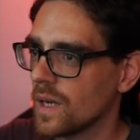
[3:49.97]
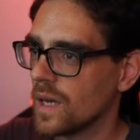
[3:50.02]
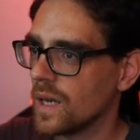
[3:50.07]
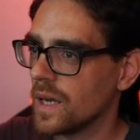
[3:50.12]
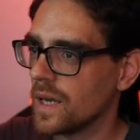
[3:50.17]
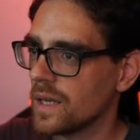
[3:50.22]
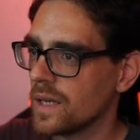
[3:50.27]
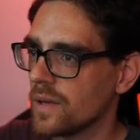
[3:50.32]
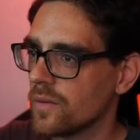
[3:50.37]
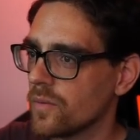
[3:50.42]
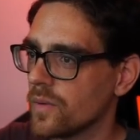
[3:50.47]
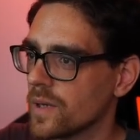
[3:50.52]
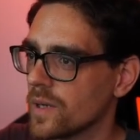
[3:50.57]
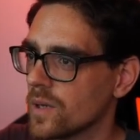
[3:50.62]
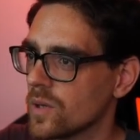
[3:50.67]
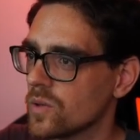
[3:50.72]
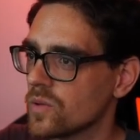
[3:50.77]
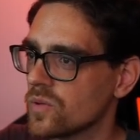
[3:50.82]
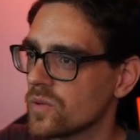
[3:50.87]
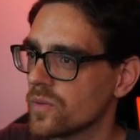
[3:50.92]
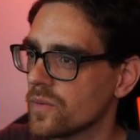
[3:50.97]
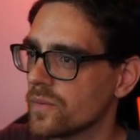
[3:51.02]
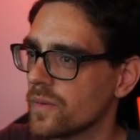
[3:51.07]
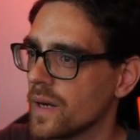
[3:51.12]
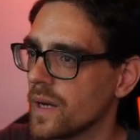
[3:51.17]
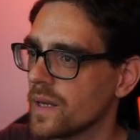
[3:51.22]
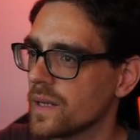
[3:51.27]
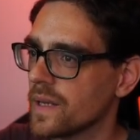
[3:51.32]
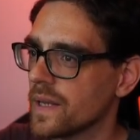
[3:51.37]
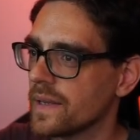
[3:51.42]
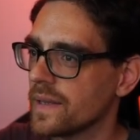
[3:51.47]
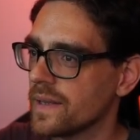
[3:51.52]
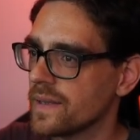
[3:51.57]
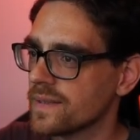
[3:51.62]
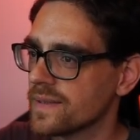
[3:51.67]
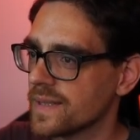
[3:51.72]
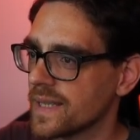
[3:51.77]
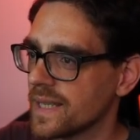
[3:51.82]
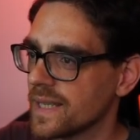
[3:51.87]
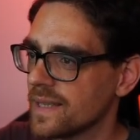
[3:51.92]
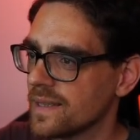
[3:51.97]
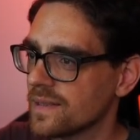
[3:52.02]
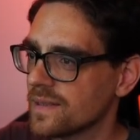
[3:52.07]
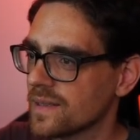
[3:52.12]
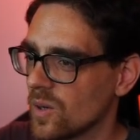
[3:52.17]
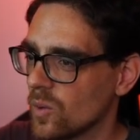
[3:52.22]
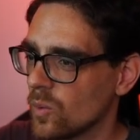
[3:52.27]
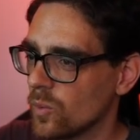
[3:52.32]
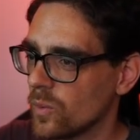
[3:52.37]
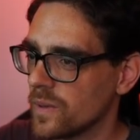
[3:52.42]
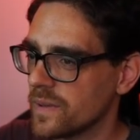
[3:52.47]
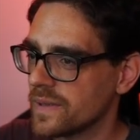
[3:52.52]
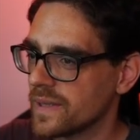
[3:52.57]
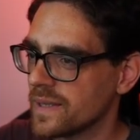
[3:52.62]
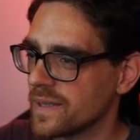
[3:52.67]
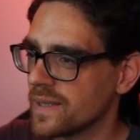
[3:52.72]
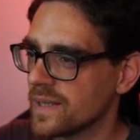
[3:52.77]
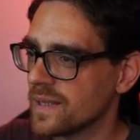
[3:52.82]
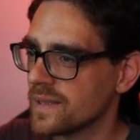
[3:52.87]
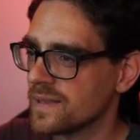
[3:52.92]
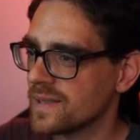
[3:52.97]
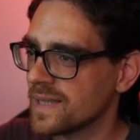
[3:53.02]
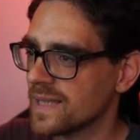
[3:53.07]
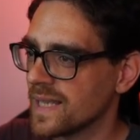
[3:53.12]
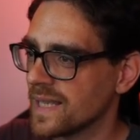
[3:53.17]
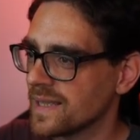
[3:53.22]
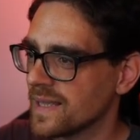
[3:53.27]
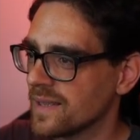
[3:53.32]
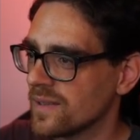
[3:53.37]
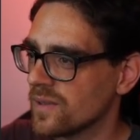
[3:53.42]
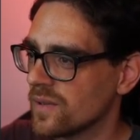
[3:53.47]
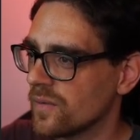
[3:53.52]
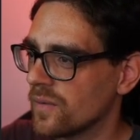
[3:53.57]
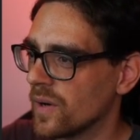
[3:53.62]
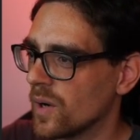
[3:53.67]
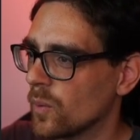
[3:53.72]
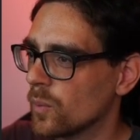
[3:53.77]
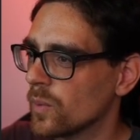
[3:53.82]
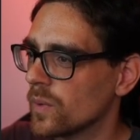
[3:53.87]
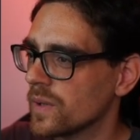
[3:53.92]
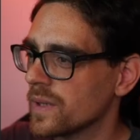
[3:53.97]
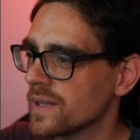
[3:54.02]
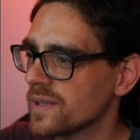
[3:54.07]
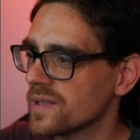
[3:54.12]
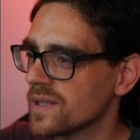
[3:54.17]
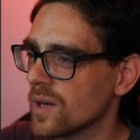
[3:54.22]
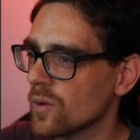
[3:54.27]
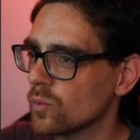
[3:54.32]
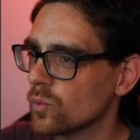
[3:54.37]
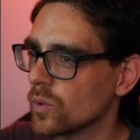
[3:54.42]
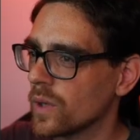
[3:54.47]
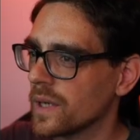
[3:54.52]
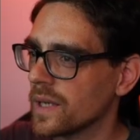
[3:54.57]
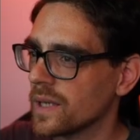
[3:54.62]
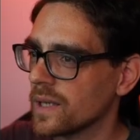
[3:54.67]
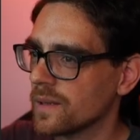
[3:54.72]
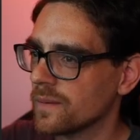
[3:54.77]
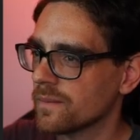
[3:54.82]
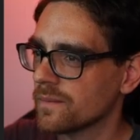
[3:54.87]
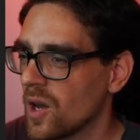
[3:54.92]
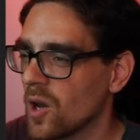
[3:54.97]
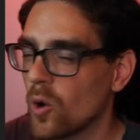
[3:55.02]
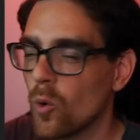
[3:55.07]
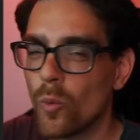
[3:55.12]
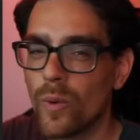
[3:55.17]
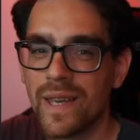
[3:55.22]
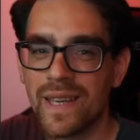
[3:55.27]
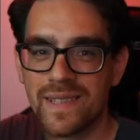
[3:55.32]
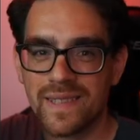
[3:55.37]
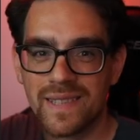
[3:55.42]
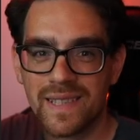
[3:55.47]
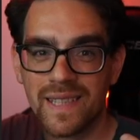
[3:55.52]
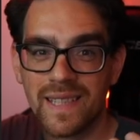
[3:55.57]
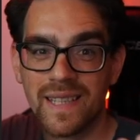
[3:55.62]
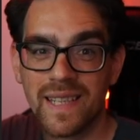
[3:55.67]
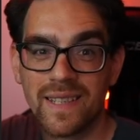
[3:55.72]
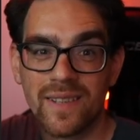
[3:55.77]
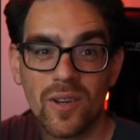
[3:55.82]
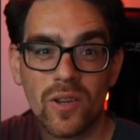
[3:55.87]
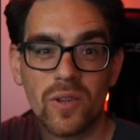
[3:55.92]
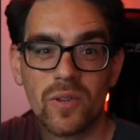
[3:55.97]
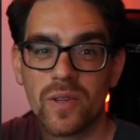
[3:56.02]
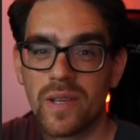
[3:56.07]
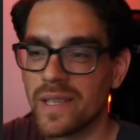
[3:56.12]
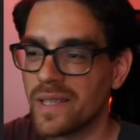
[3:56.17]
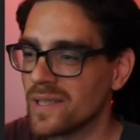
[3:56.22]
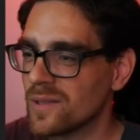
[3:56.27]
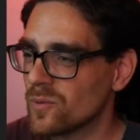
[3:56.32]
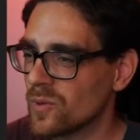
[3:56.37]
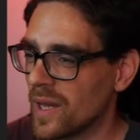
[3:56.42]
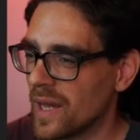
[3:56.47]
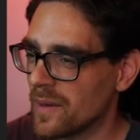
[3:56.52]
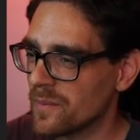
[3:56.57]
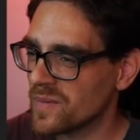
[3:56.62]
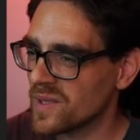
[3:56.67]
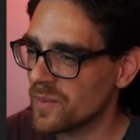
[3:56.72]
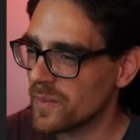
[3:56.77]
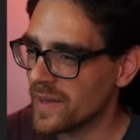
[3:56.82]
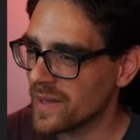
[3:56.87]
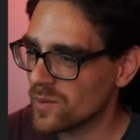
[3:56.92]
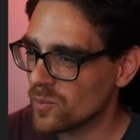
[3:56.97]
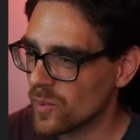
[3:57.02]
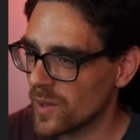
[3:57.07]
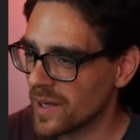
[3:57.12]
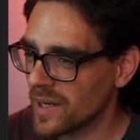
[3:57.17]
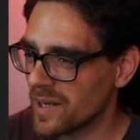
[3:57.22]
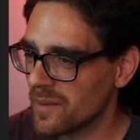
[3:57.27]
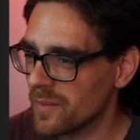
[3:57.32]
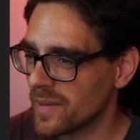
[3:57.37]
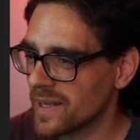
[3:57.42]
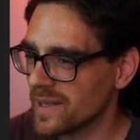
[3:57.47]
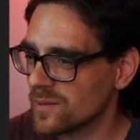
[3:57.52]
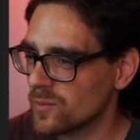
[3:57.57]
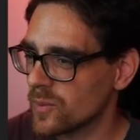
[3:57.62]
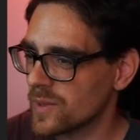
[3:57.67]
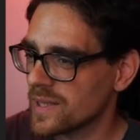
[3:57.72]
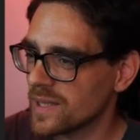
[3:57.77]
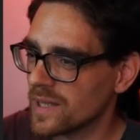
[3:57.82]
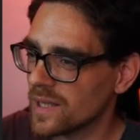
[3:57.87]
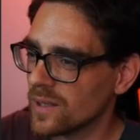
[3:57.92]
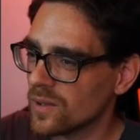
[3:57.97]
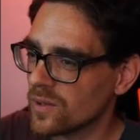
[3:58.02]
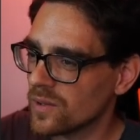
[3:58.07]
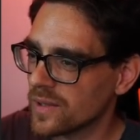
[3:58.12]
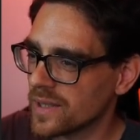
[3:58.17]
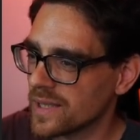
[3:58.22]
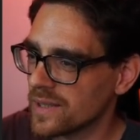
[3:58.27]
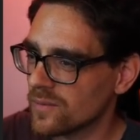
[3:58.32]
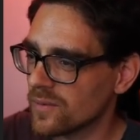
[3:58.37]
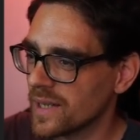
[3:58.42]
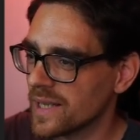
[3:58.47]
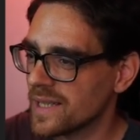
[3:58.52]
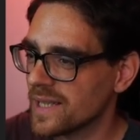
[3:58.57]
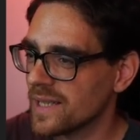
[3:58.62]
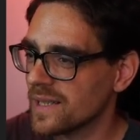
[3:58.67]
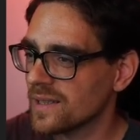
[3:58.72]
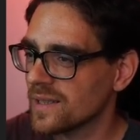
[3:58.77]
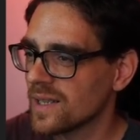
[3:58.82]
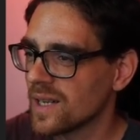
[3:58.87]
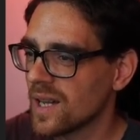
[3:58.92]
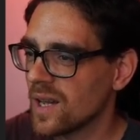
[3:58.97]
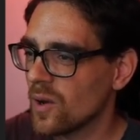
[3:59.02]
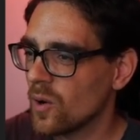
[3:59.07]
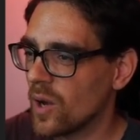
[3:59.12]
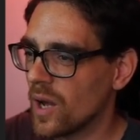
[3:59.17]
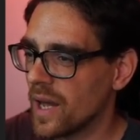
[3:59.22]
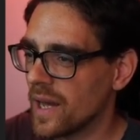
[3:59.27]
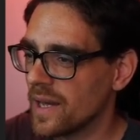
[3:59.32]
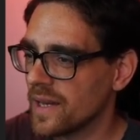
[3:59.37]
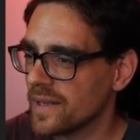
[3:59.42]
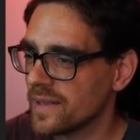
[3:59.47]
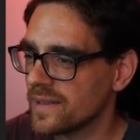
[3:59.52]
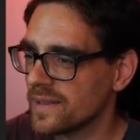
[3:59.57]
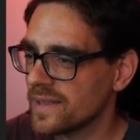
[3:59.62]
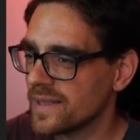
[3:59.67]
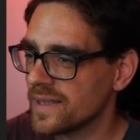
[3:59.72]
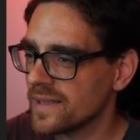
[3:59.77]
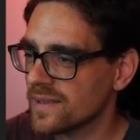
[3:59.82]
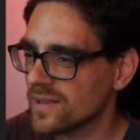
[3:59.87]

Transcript: And if we go to File and then Settings, we see that in Developer, it's now running. We can see that AutoKit MCP is working because we see AutoKit right here. And these